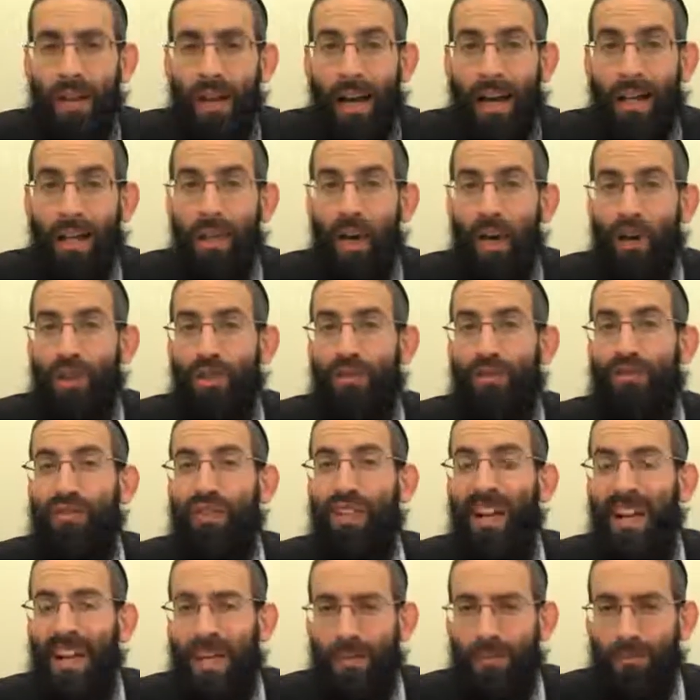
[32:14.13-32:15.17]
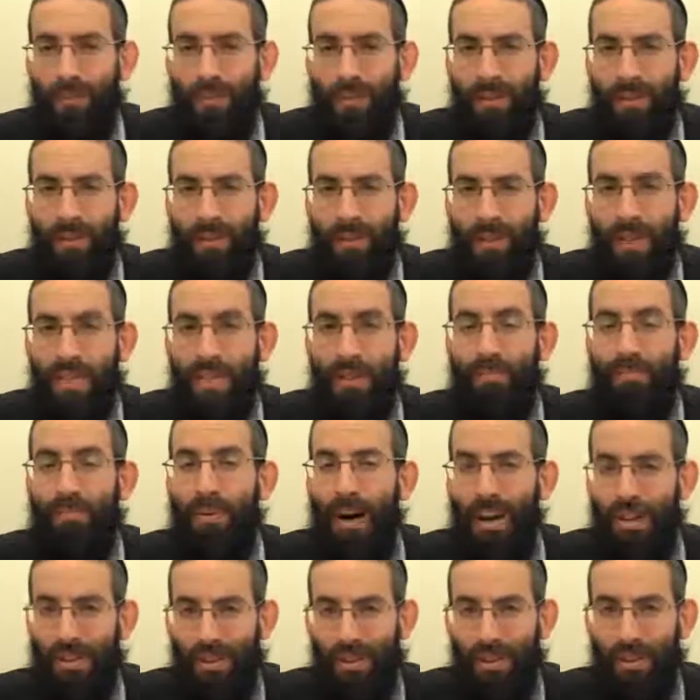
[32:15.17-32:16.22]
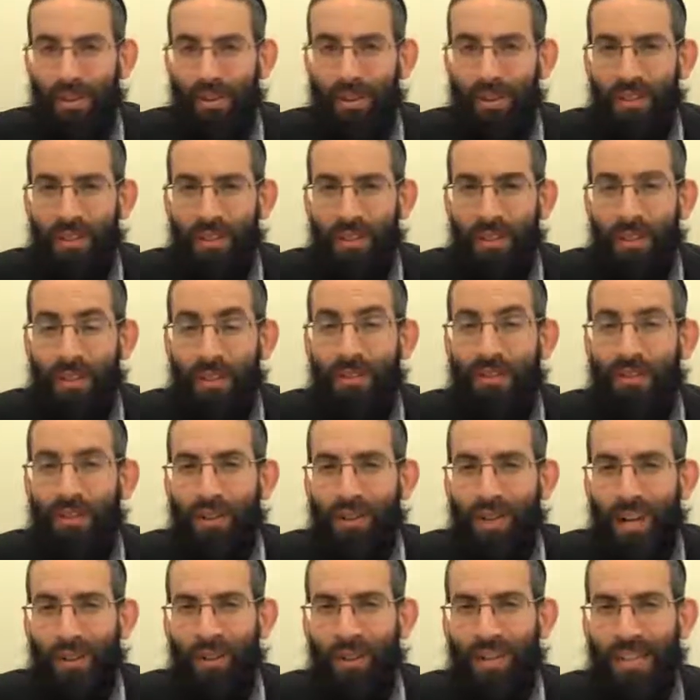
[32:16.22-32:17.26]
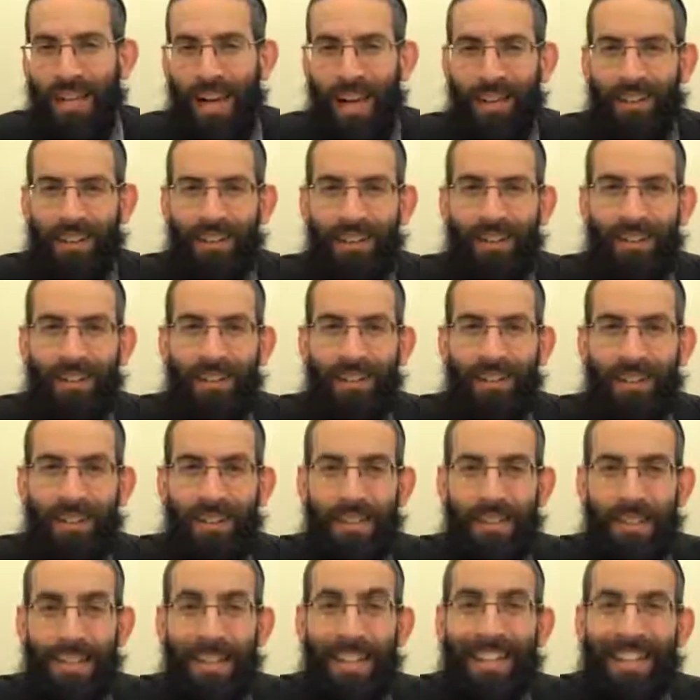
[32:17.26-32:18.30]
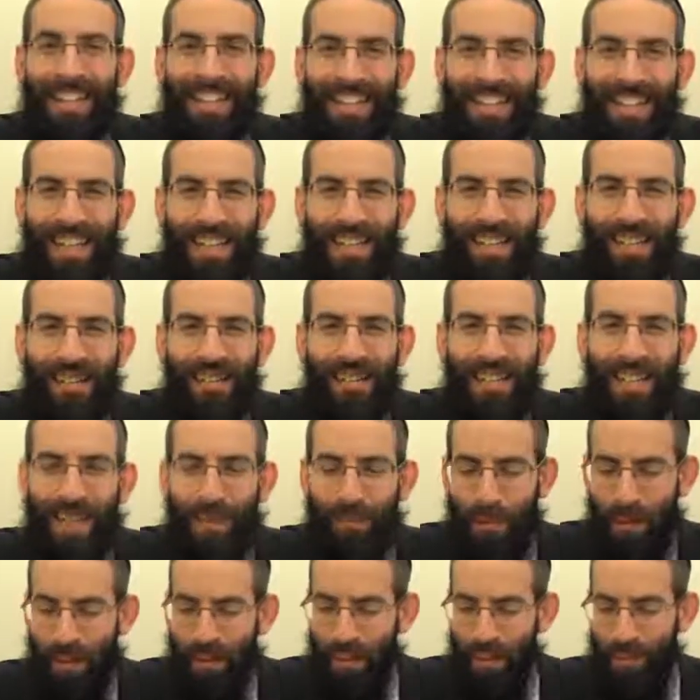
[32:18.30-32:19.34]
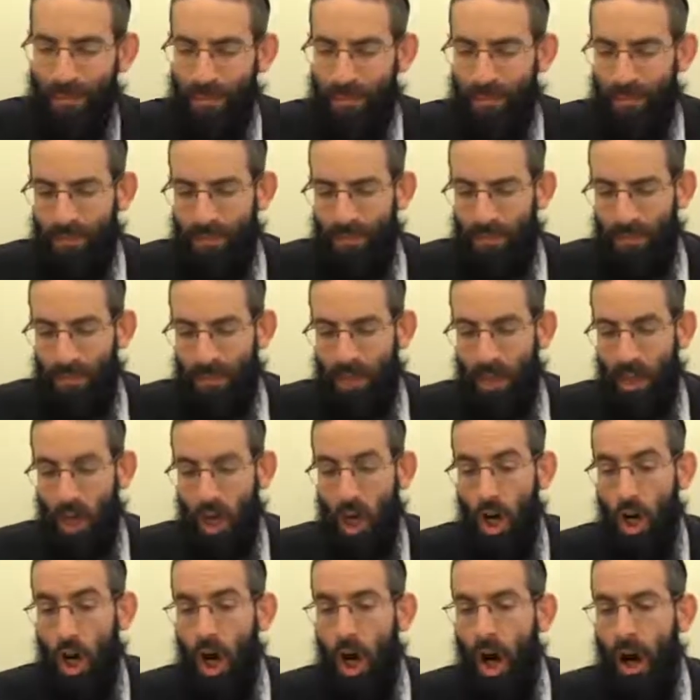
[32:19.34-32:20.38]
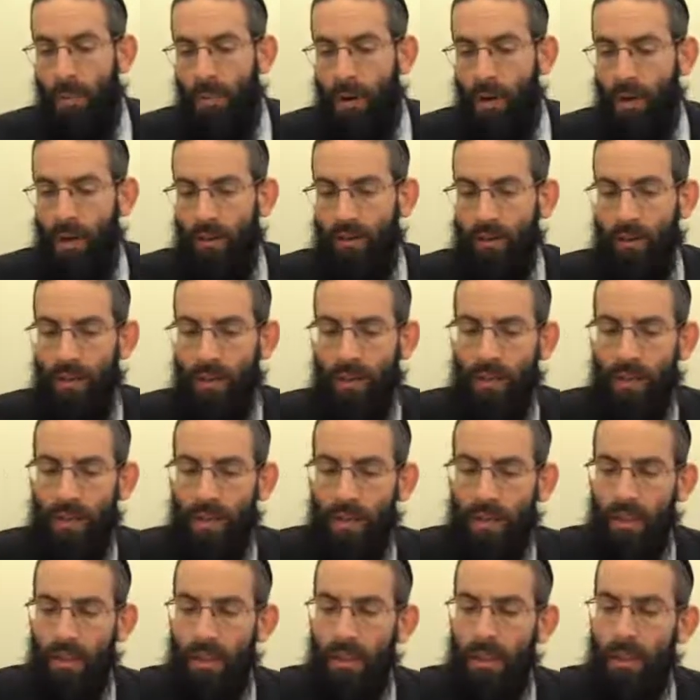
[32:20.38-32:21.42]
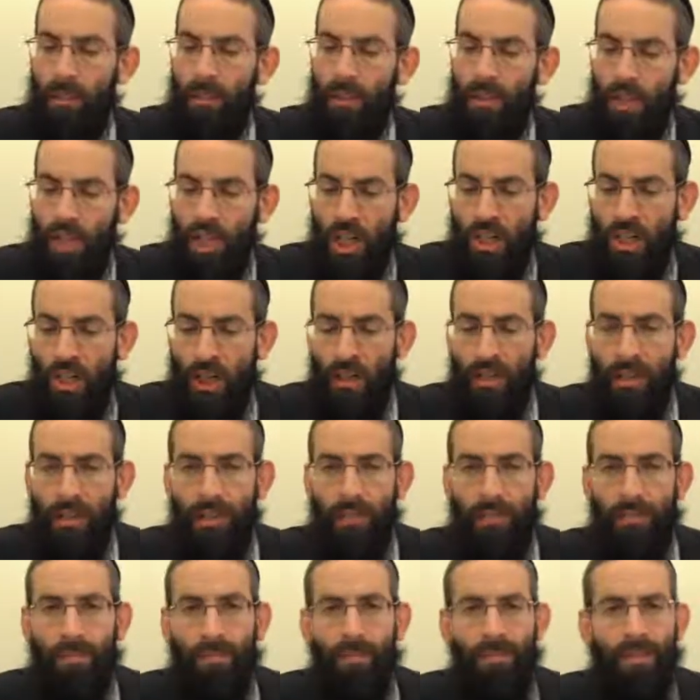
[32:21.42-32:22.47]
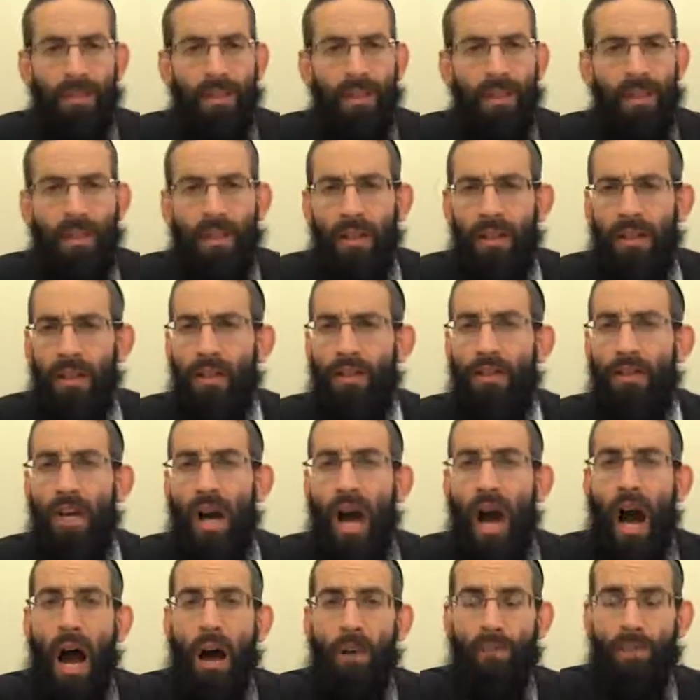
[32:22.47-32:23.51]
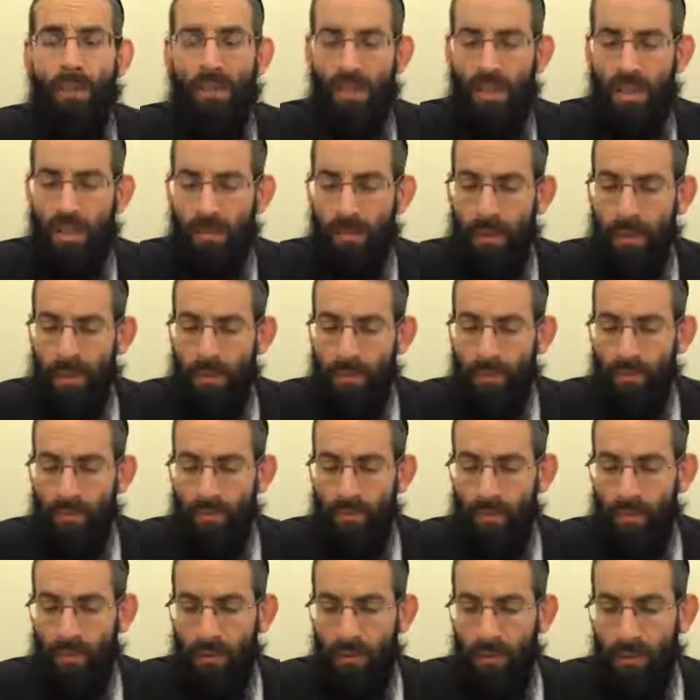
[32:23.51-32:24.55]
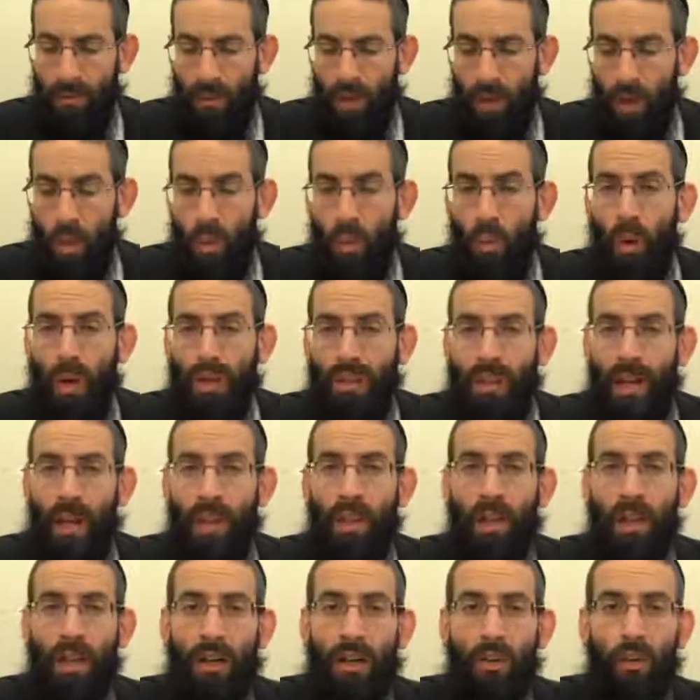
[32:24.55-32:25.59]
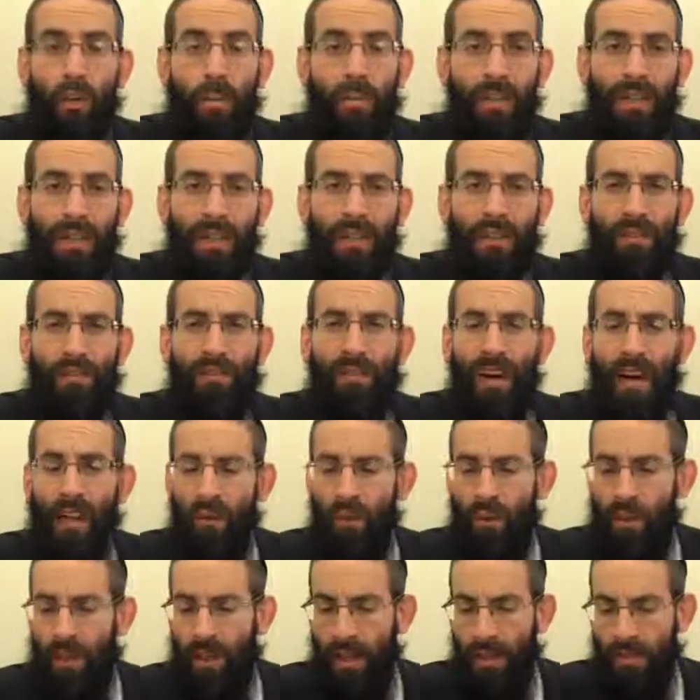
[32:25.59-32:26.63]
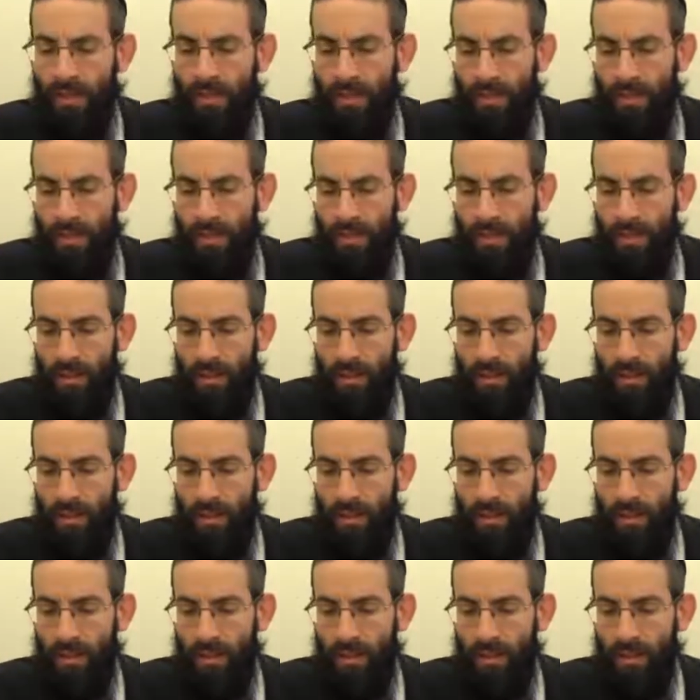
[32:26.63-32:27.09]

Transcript: a large flame, is puzzle for Ner Chanukah. Continues the Gemara. Amar Pshitali. It is obvious to me what the halacha will be in the following case.